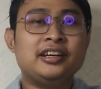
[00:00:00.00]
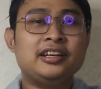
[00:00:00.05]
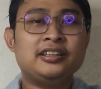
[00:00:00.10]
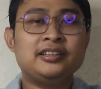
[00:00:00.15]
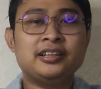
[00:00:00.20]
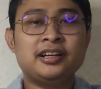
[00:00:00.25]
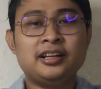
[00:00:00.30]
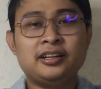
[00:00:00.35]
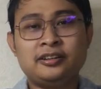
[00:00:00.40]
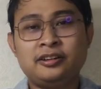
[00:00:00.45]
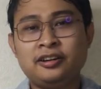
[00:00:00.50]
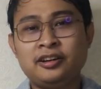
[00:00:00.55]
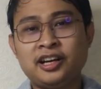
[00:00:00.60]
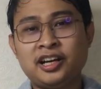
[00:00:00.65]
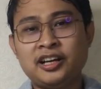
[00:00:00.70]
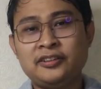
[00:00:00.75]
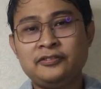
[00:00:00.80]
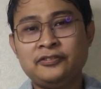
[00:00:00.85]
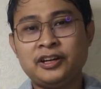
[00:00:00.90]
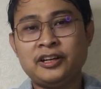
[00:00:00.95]
Intel Core
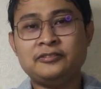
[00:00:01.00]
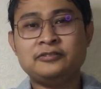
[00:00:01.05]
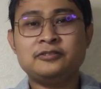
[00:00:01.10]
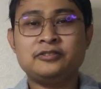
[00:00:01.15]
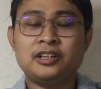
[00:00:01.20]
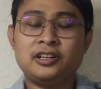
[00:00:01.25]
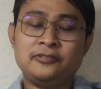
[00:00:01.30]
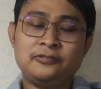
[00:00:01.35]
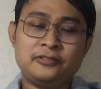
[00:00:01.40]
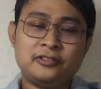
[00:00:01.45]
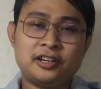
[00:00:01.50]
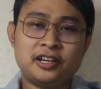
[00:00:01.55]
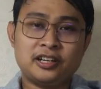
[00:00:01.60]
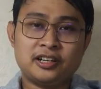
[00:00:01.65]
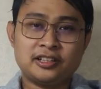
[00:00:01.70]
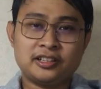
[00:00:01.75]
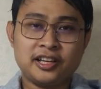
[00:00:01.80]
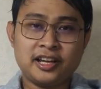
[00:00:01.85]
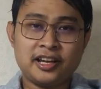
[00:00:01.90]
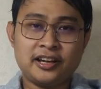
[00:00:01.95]

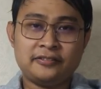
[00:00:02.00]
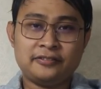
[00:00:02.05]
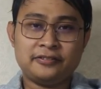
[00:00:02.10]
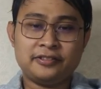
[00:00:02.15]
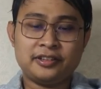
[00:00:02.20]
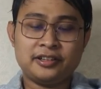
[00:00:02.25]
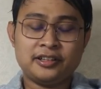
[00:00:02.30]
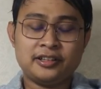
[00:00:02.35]
i5-12400F.